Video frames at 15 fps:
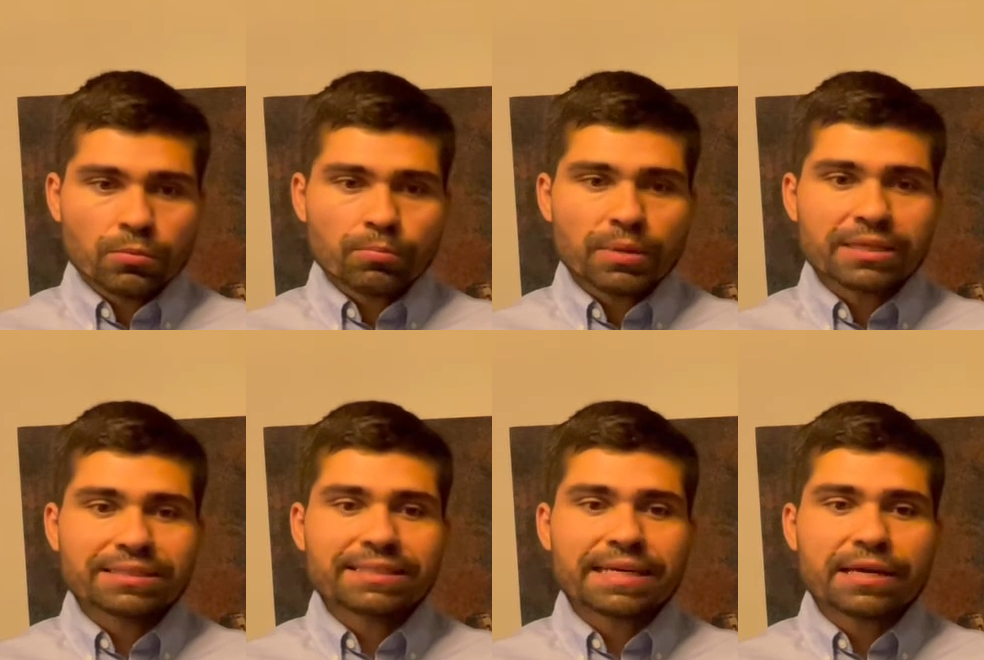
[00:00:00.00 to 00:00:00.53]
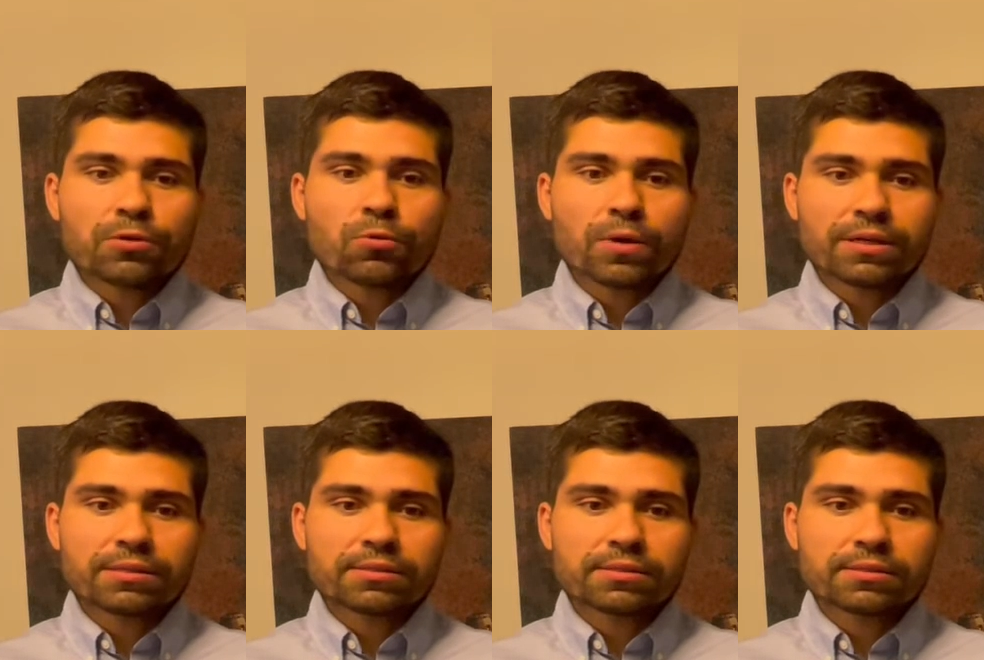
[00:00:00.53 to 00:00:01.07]
But they
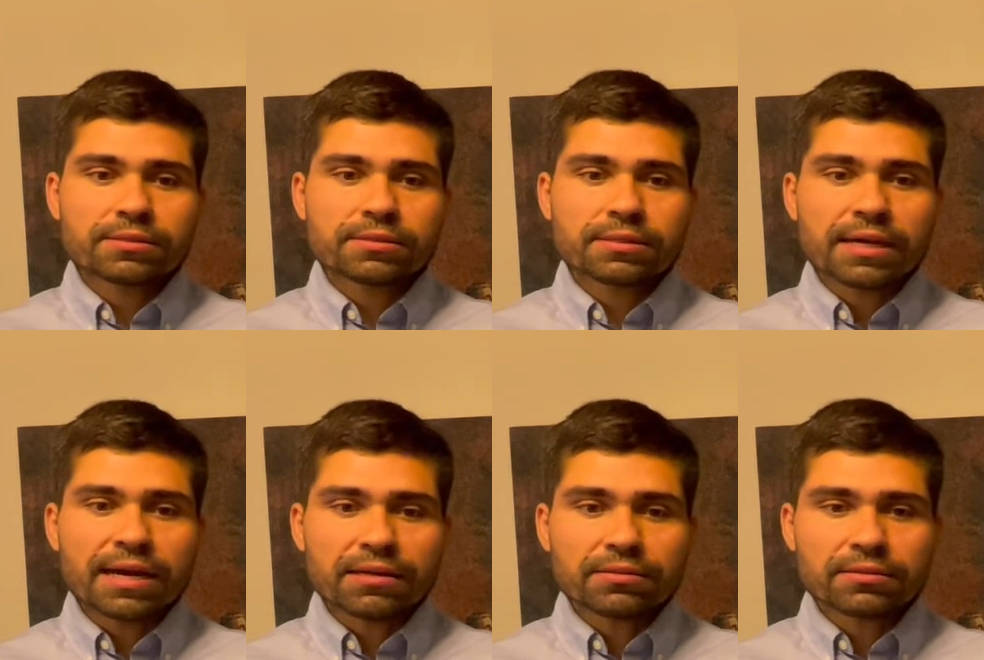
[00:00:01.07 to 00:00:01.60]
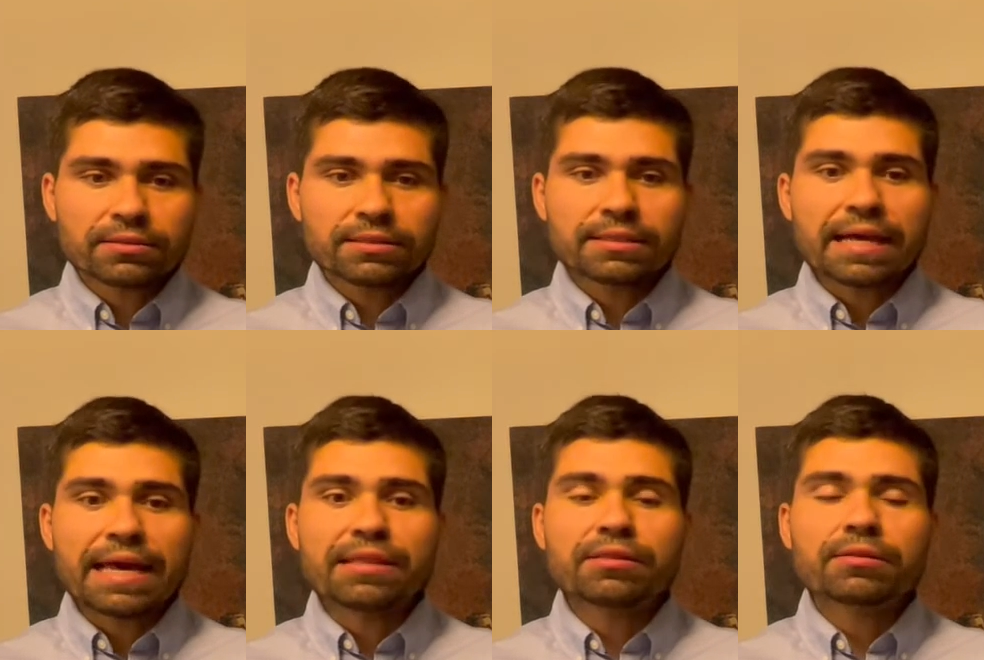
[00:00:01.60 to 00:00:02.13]
were startled
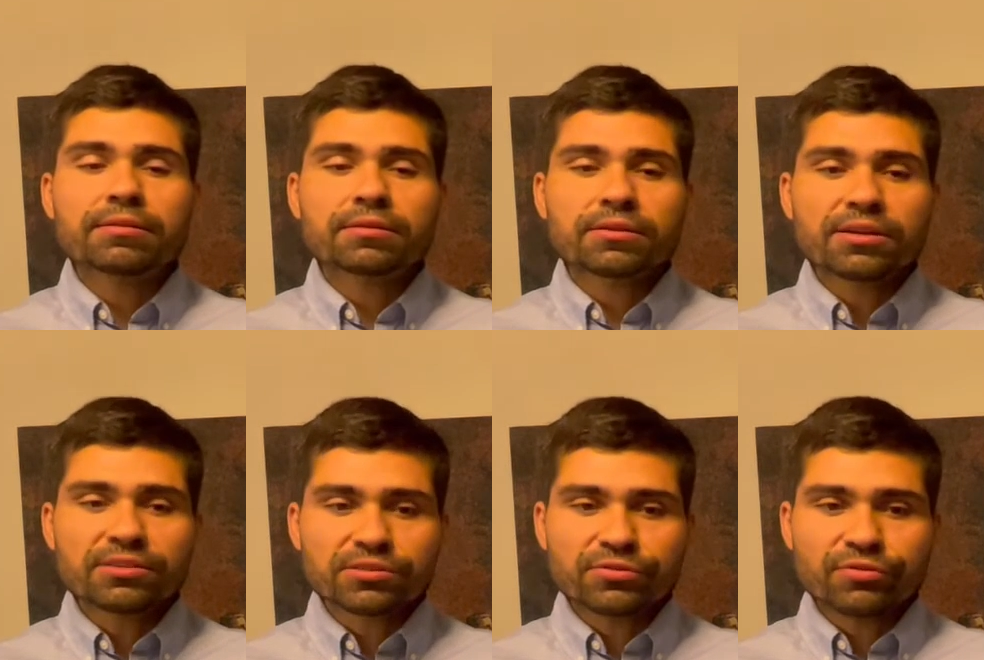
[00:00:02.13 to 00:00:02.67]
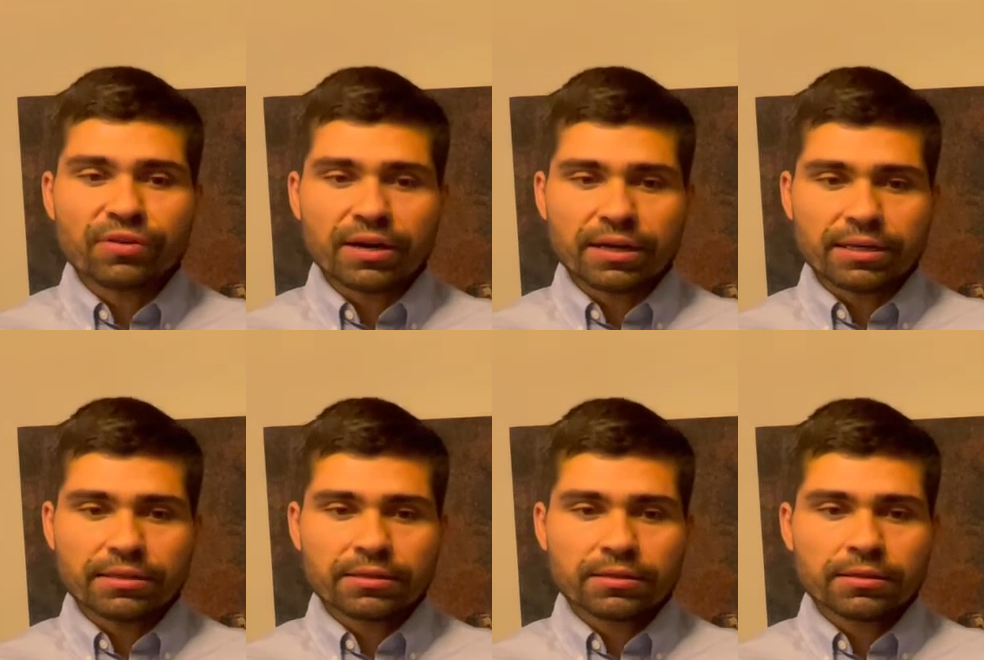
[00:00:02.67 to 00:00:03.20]
and
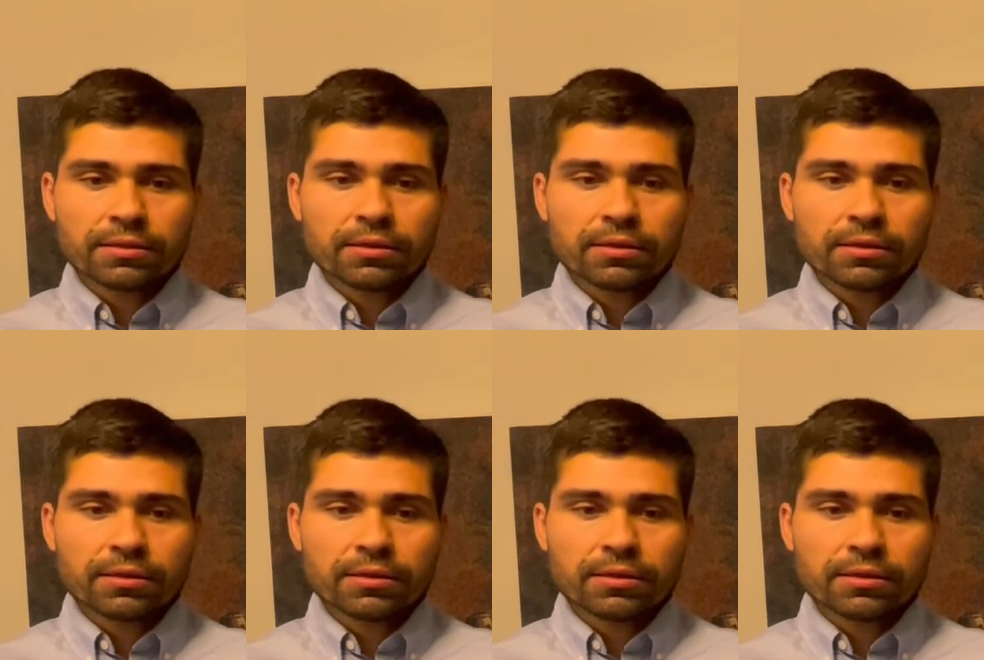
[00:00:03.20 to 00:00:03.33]
terrified